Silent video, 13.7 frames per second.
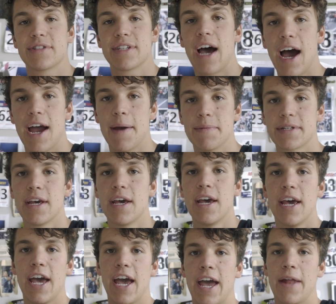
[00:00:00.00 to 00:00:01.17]
times.
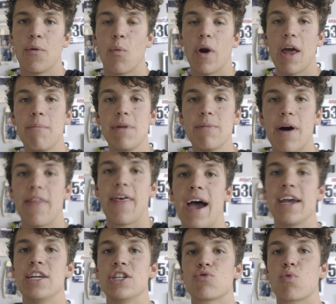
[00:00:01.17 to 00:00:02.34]
And what I mean by
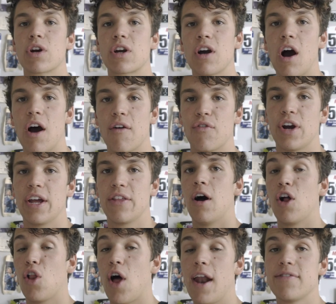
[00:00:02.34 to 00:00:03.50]
that is recovery. A
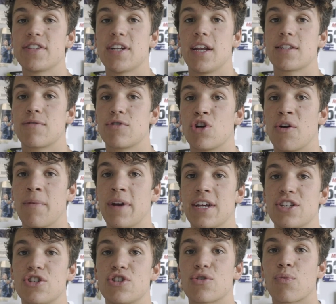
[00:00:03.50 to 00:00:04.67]
lot of studies have shown
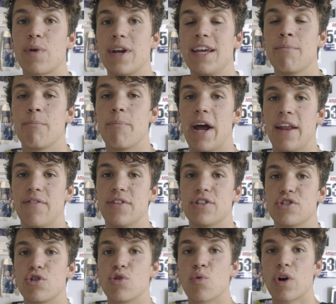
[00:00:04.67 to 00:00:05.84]
extreme benefits
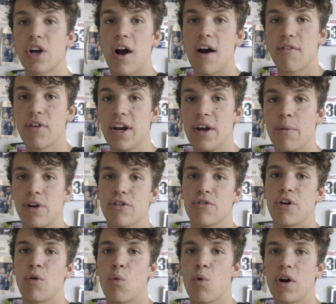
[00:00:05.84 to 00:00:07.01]
to recovery when you're
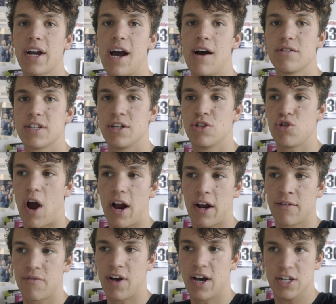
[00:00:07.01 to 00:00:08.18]
doing workouts in
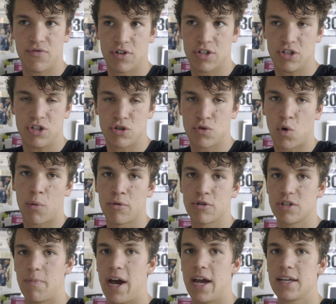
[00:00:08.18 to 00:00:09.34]
dragonflies versus just normal
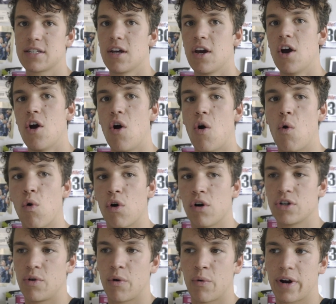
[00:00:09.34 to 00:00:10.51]
spikes, or
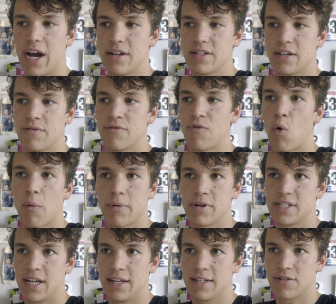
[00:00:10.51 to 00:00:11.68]
doing workouts in
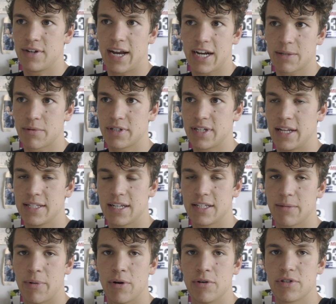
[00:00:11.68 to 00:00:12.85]
4% or next percents as
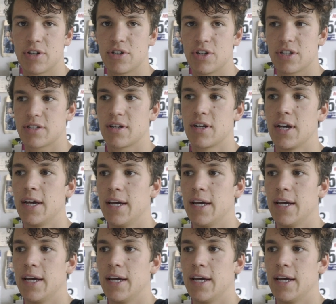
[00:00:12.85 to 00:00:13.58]
opposed to just